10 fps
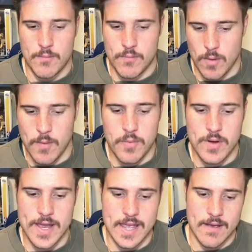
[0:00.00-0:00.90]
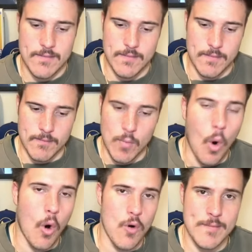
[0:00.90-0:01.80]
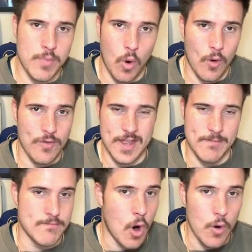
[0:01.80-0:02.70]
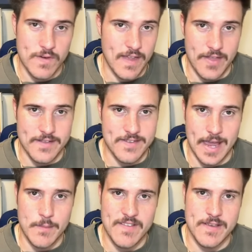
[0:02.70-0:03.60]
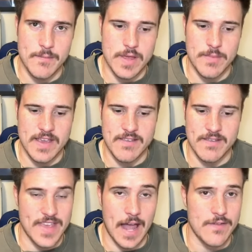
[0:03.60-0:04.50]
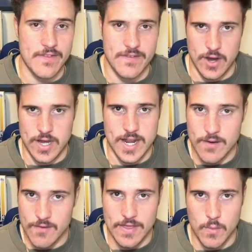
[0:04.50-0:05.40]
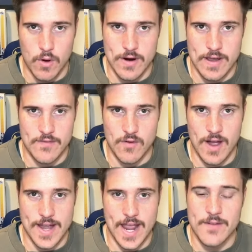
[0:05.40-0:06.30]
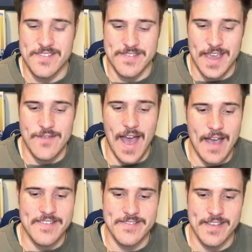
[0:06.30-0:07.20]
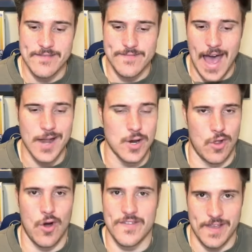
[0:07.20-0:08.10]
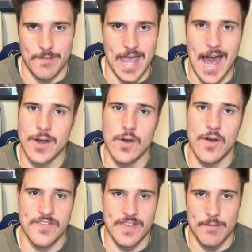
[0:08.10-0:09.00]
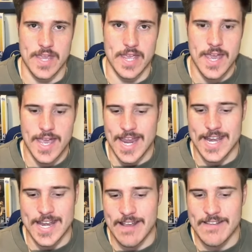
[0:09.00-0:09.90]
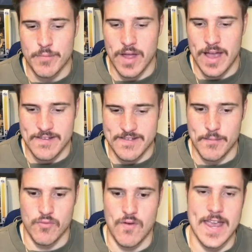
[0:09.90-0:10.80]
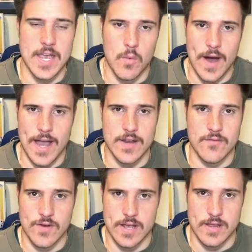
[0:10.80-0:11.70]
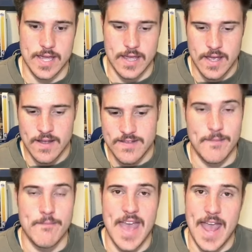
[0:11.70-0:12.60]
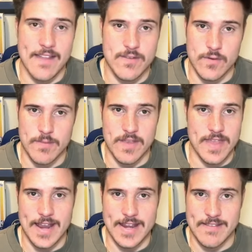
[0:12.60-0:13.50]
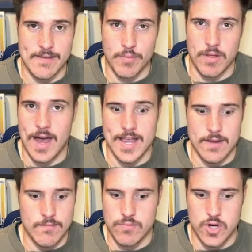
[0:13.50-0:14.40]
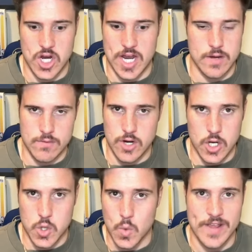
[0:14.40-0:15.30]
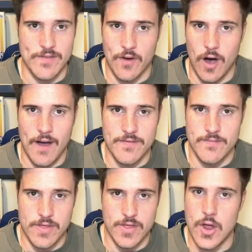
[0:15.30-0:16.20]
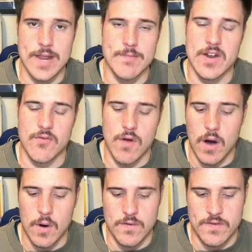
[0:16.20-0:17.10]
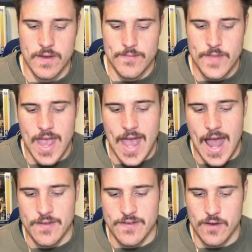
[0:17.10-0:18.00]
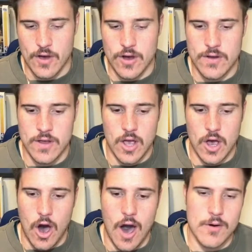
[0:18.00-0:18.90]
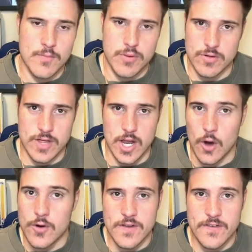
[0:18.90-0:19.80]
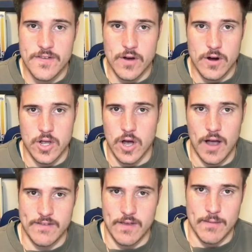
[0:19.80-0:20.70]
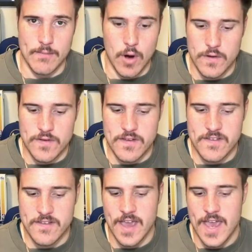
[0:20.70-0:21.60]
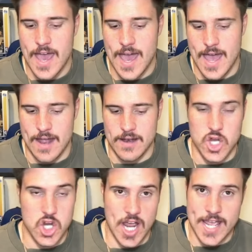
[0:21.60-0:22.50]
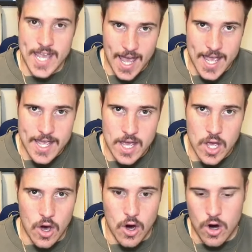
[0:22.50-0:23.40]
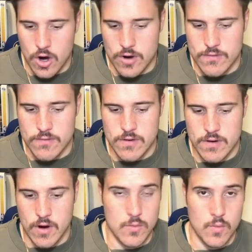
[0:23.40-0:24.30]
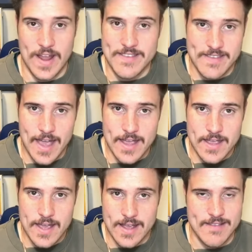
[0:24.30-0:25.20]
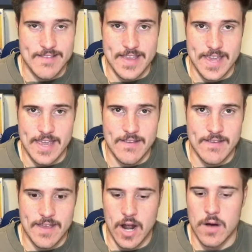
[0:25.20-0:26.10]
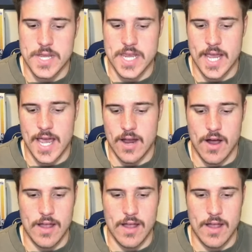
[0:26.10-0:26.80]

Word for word: probably more important than most other teams, simply because of the uncertainty around the Warriors right now. And Steve has to unlock something, unearth something. He needs players to break away and really demand to him that they need to play genuine, 25, 30-minute roles. And so I would put the onus on guys like Moses and JK on Wednesday against the Kings. And I would say, all right,